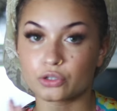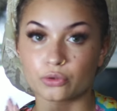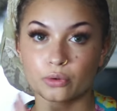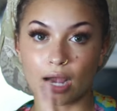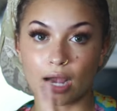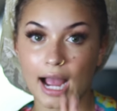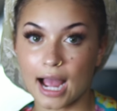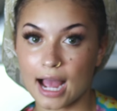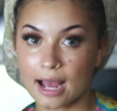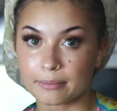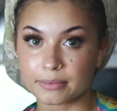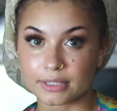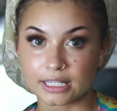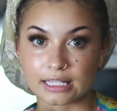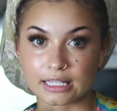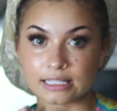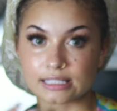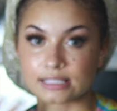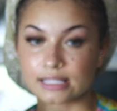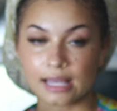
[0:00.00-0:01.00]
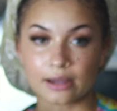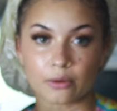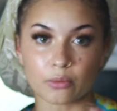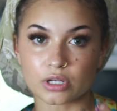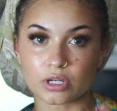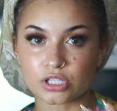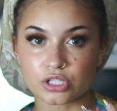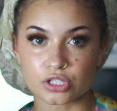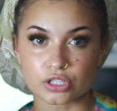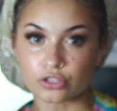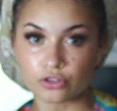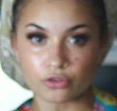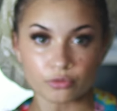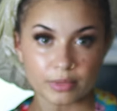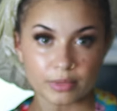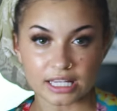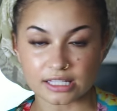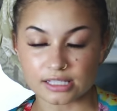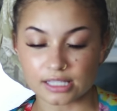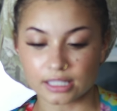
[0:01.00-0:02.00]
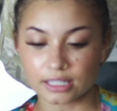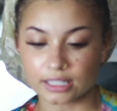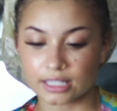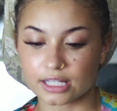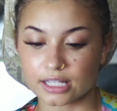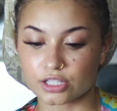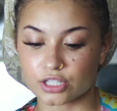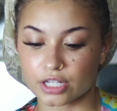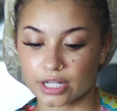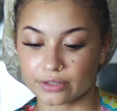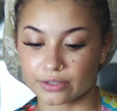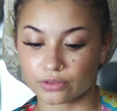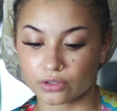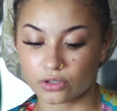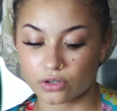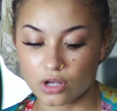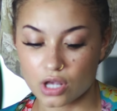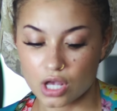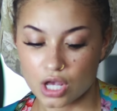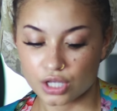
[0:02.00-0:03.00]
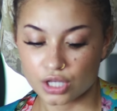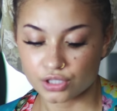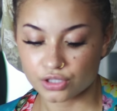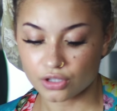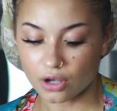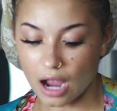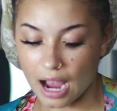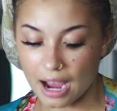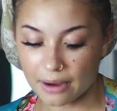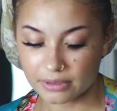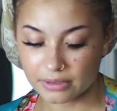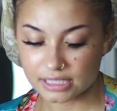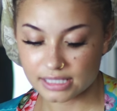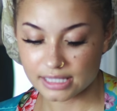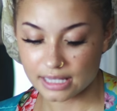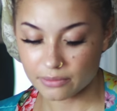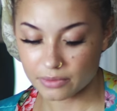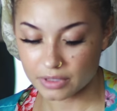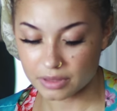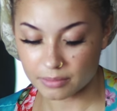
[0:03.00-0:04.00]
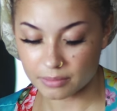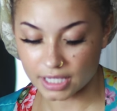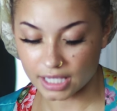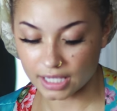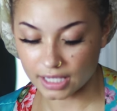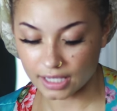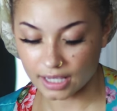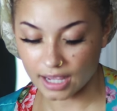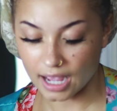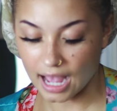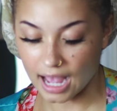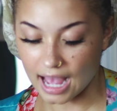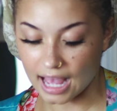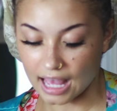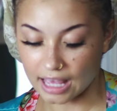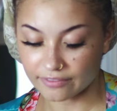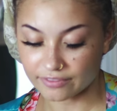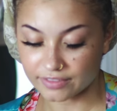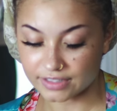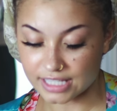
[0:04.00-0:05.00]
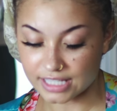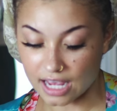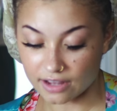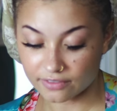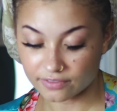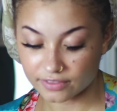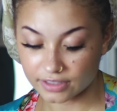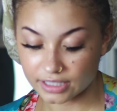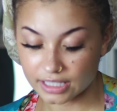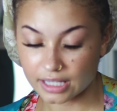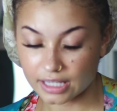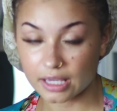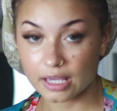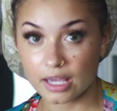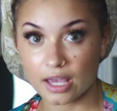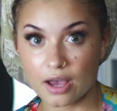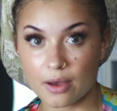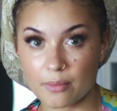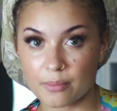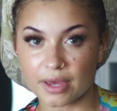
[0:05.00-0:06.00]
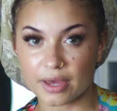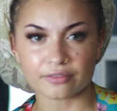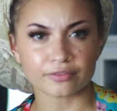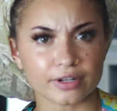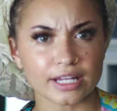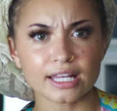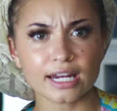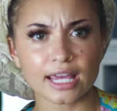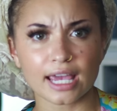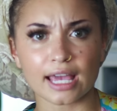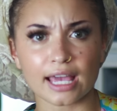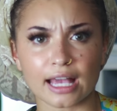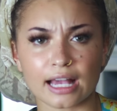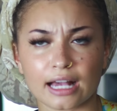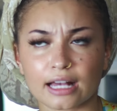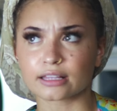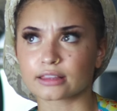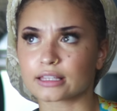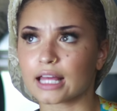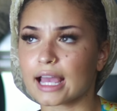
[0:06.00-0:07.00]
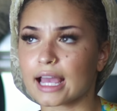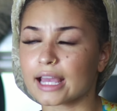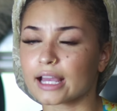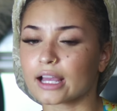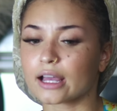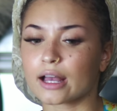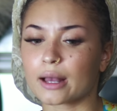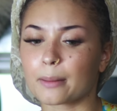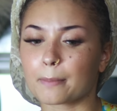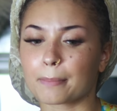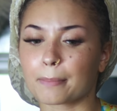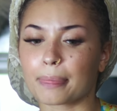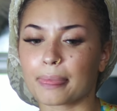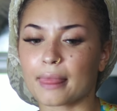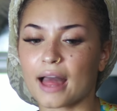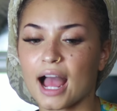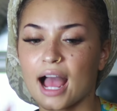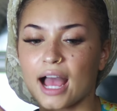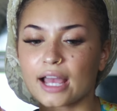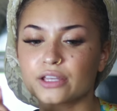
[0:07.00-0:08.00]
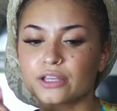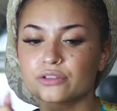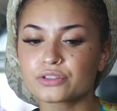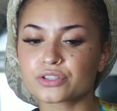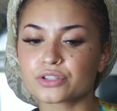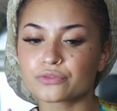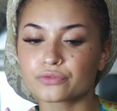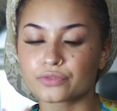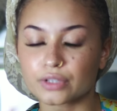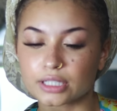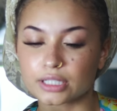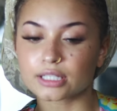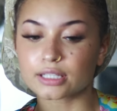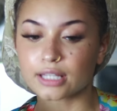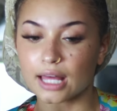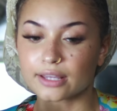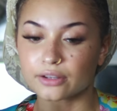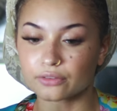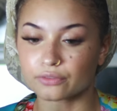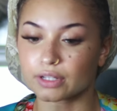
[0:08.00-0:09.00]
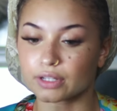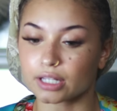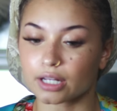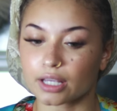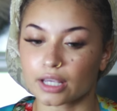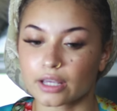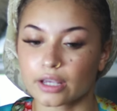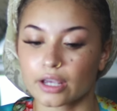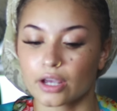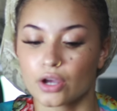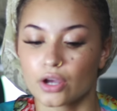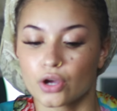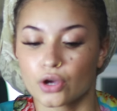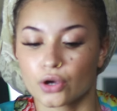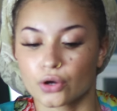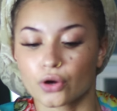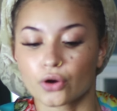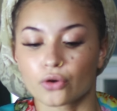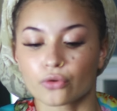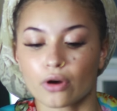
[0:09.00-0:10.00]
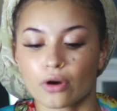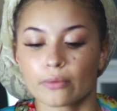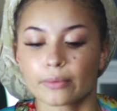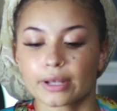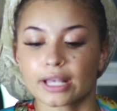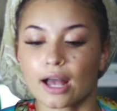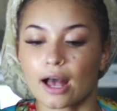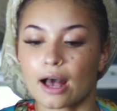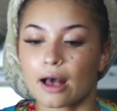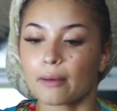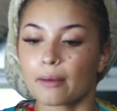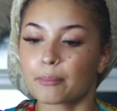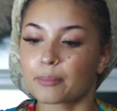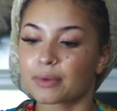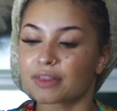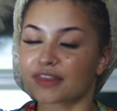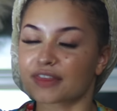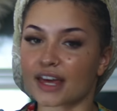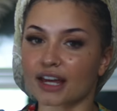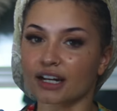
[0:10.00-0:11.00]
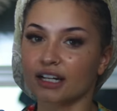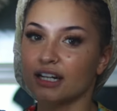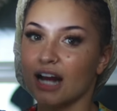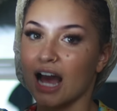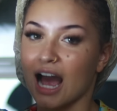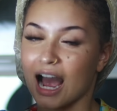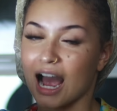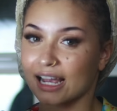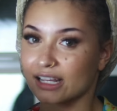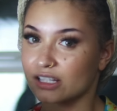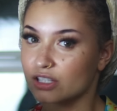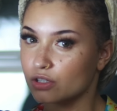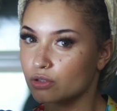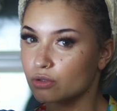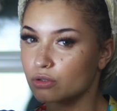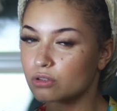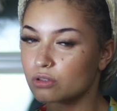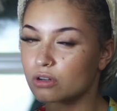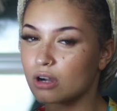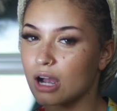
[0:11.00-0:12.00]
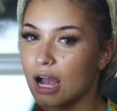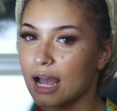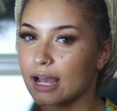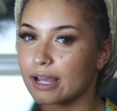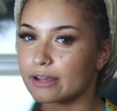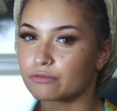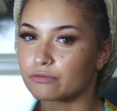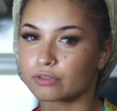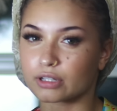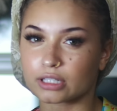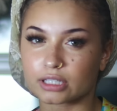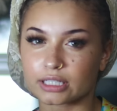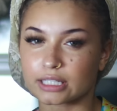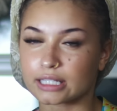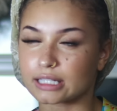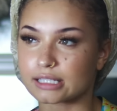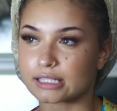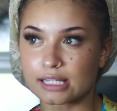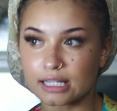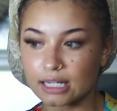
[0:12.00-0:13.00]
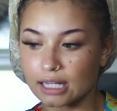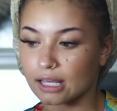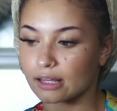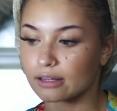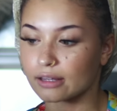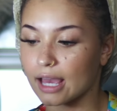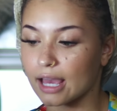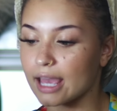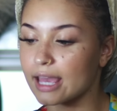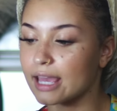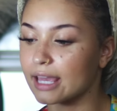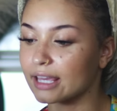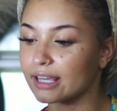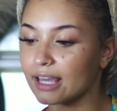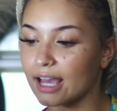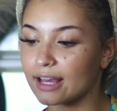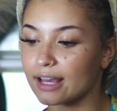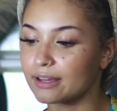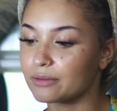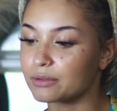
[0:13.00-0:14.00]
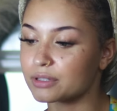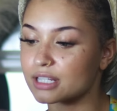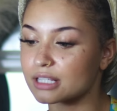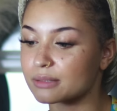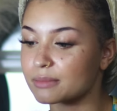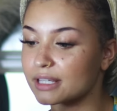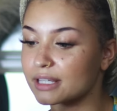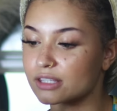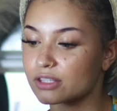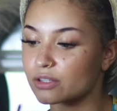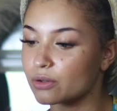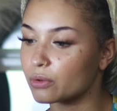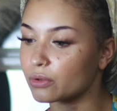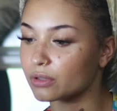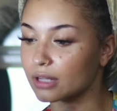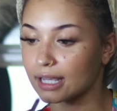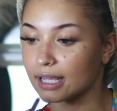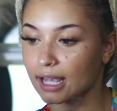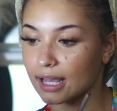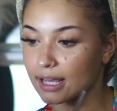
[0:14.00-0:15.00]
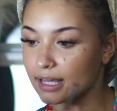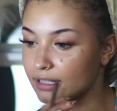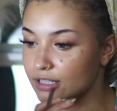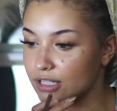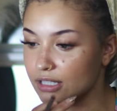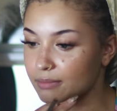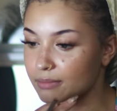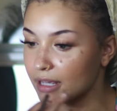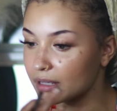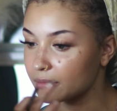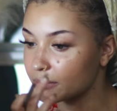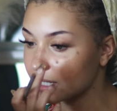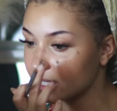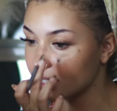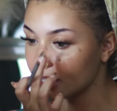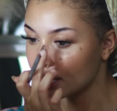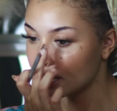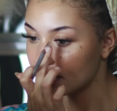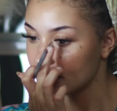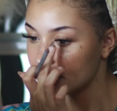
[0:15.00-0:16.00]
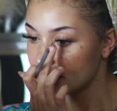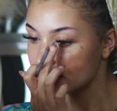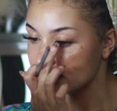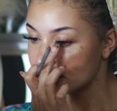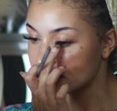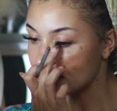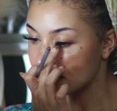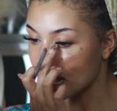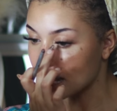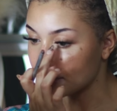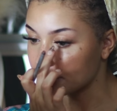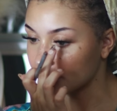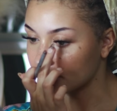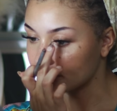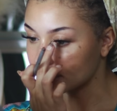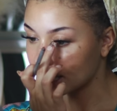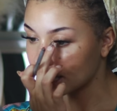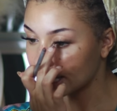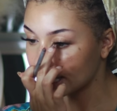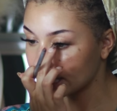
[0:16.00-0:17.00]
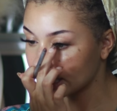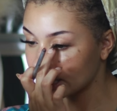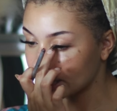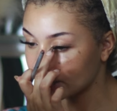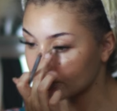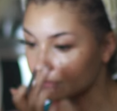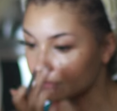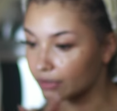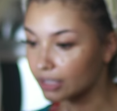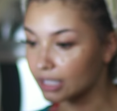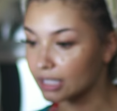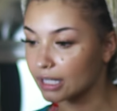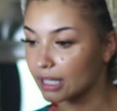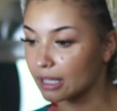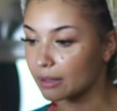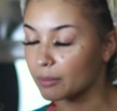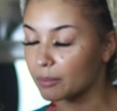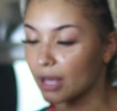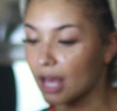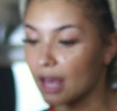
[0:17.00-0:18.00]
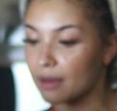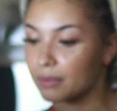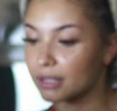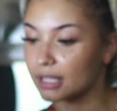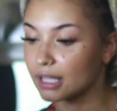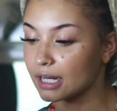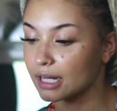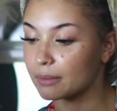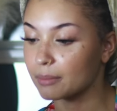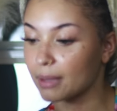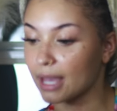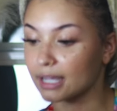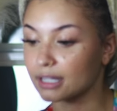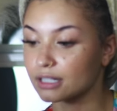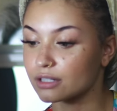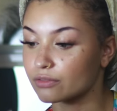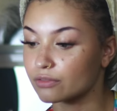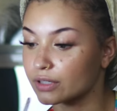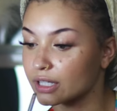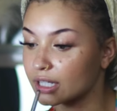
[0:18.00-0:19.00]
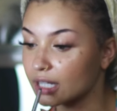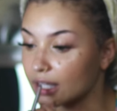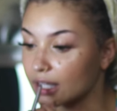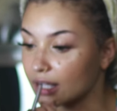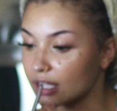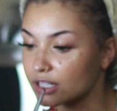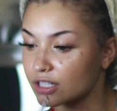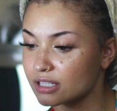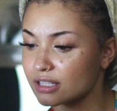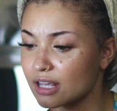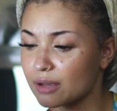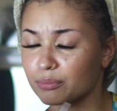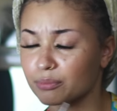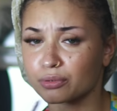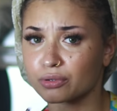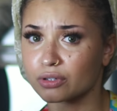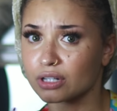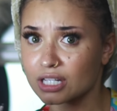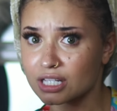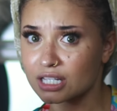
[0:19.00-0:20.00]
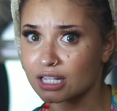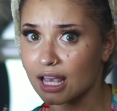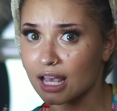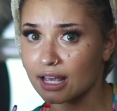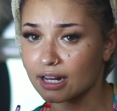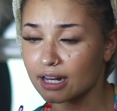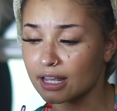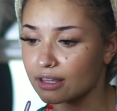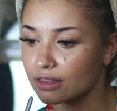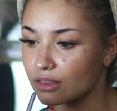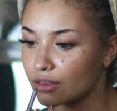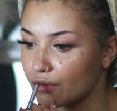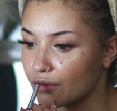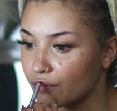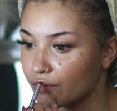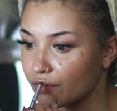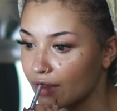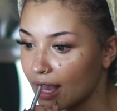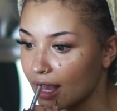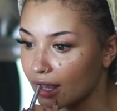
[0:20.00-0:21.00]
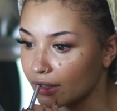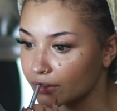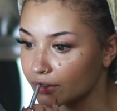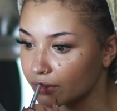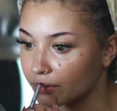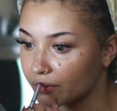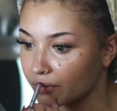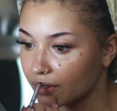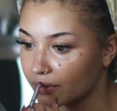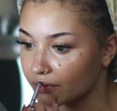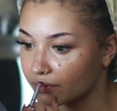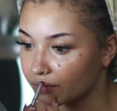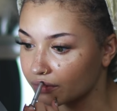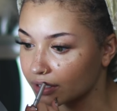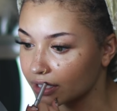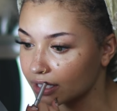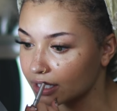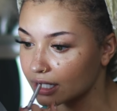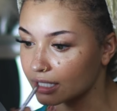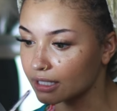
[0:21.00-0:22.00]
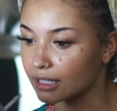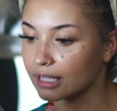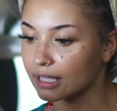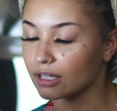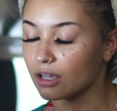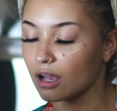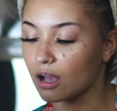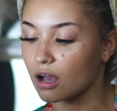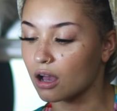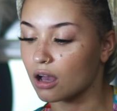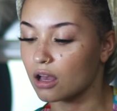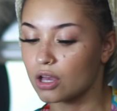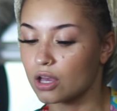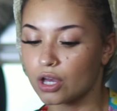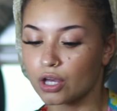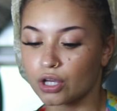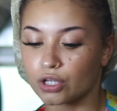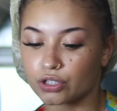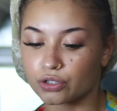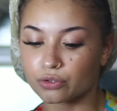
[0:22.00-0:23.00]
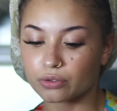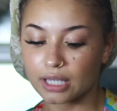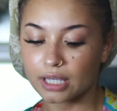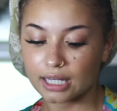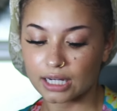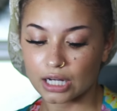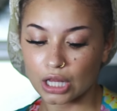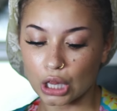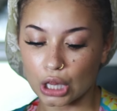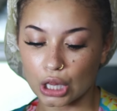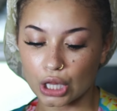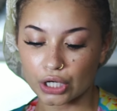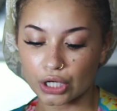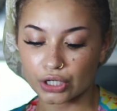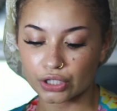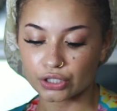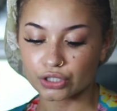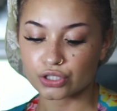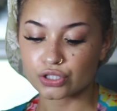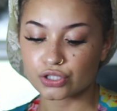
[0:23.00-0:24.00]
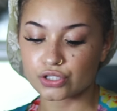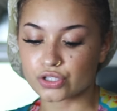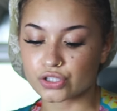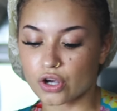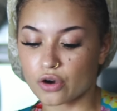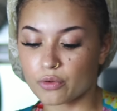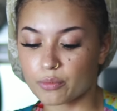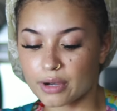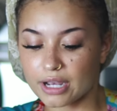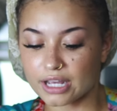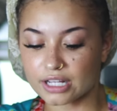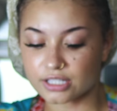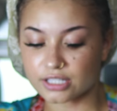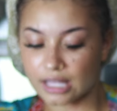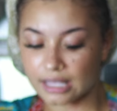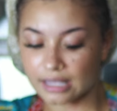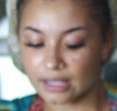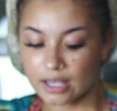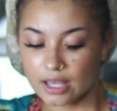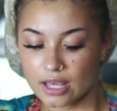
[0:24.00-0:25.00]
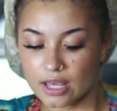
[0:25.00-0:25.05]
new hobbies, like what's new basically in general. So I would say with me, I've definitely been reading. Like I used to really like reading growing up but then in high school i really didn't like it was just me in school like it just made me stop liking reading but i've been getting back into reading and just appreciating the value of reading like y'all you can learn so much like